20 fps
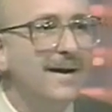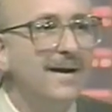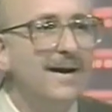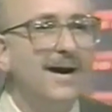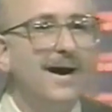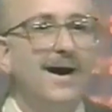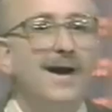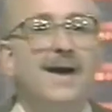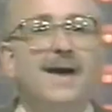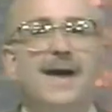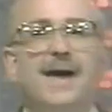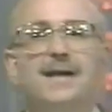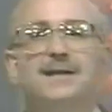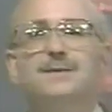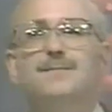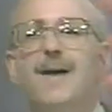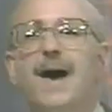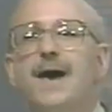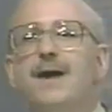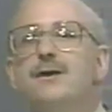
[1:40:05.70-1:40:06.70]
Uh, it's
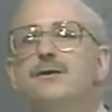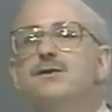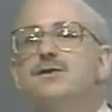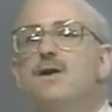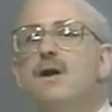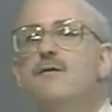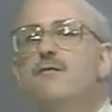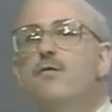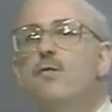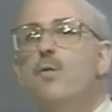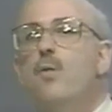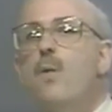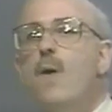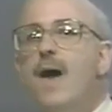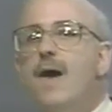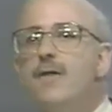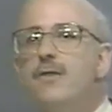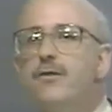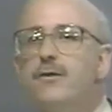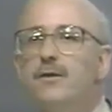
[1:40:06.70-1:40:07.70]
matters of
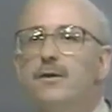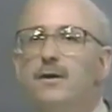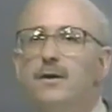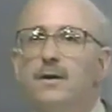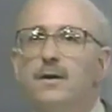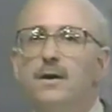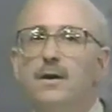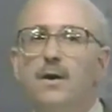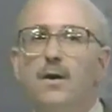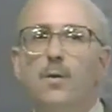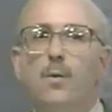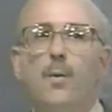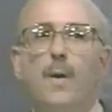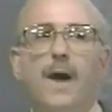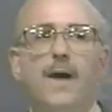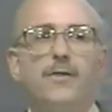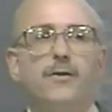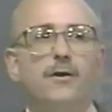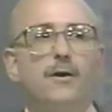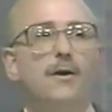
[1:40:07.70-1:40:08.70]
whether,
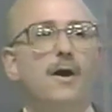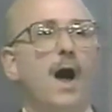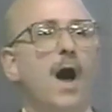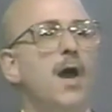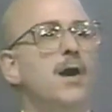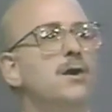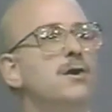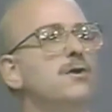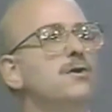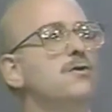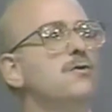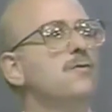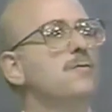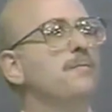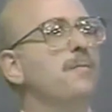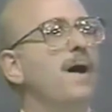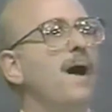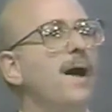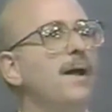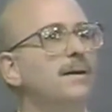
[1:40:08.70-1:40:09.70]
whether a new
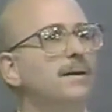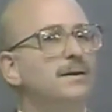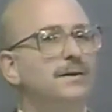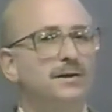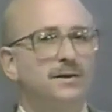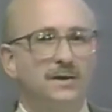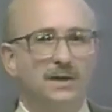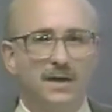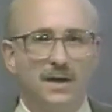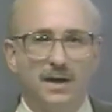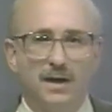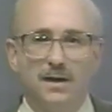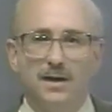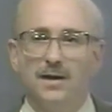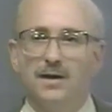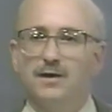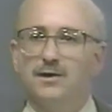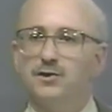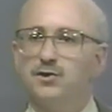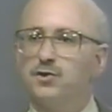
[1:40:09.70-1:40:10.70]
policy
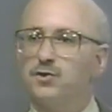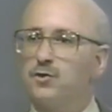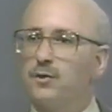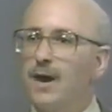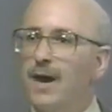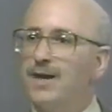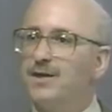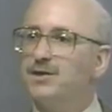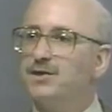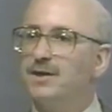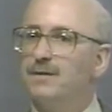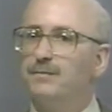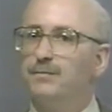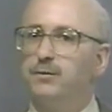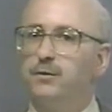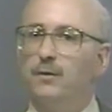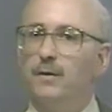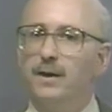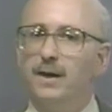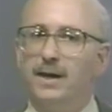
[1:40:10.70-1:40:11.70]
strikes
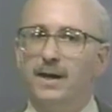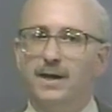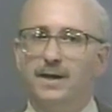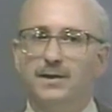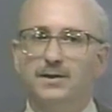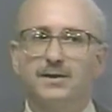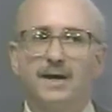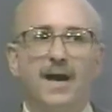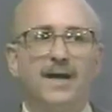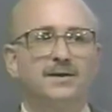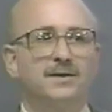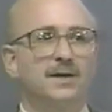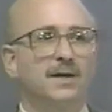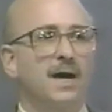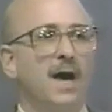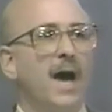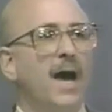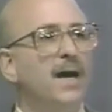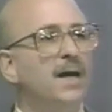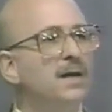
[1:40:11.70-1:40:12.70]
employees as the
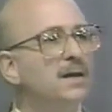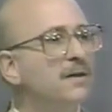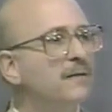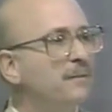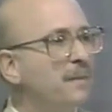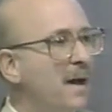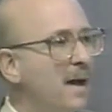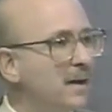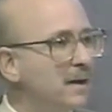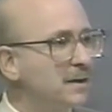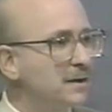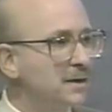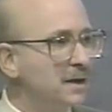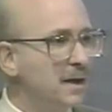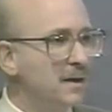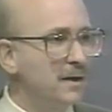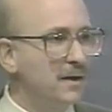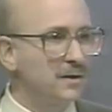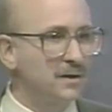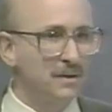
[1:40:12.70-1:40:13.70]
kind of policy
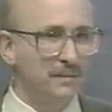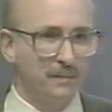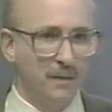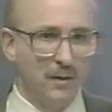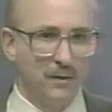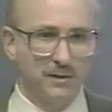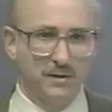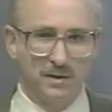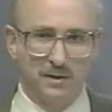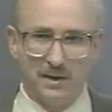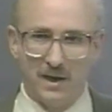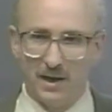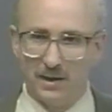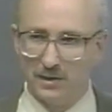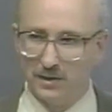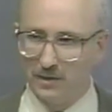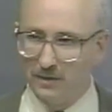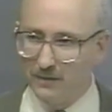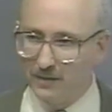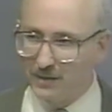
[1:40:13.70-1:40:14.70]
they're supposed to take
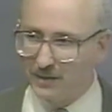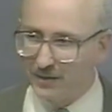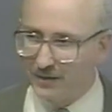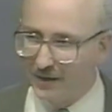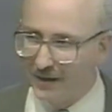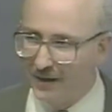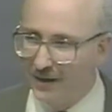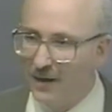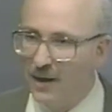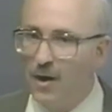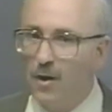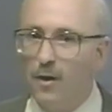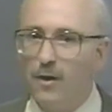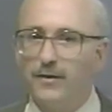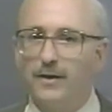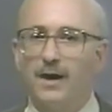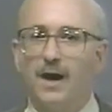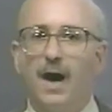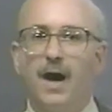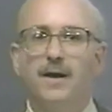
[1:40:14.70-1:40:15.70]
seriously or
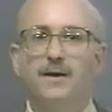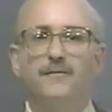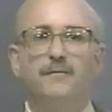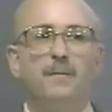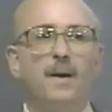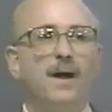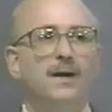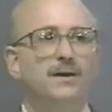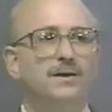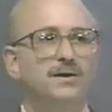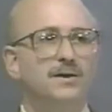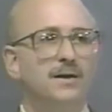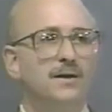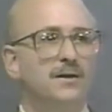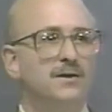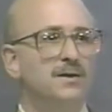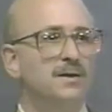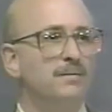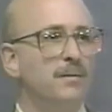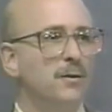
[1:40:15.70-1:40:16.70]
the kind of policy they're
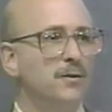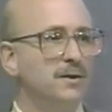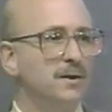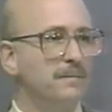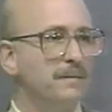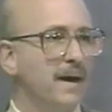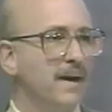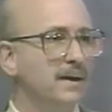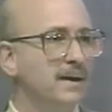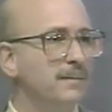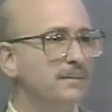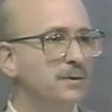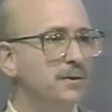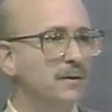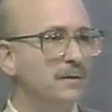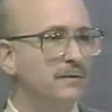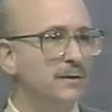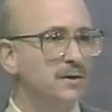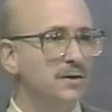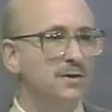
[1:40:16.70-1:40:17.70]
supposed to pay lip
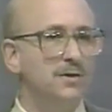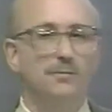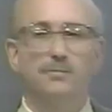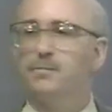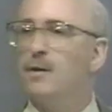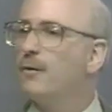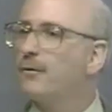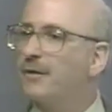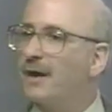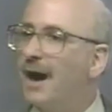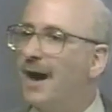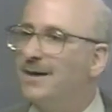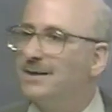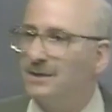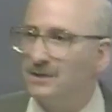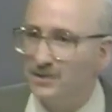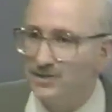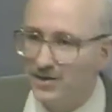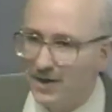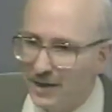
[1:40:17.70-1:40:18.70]
service to. Both kinds
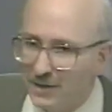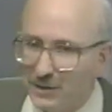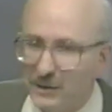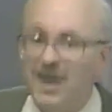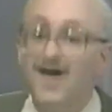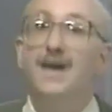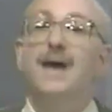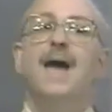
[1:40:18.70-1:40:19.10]
exist.